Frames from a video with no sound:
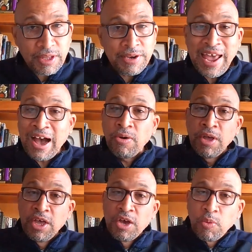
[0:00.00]
Now,
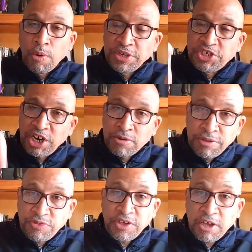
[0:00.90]
when we generally
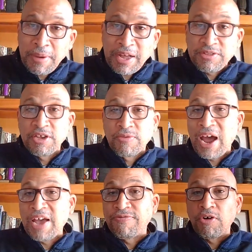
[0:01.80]
think about the
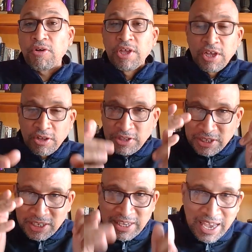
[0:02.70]
arrival, the
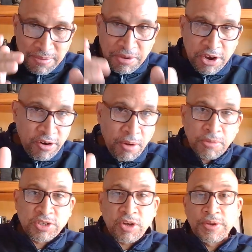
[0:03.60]
same year
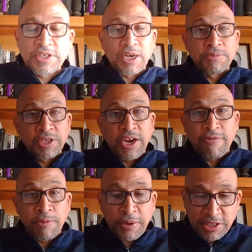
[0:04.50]
almost always comes into
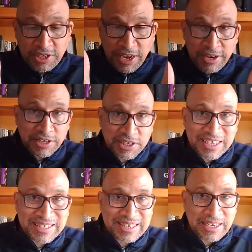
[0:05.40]
everybody's head, and it's
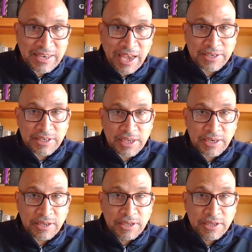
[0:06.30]
1619.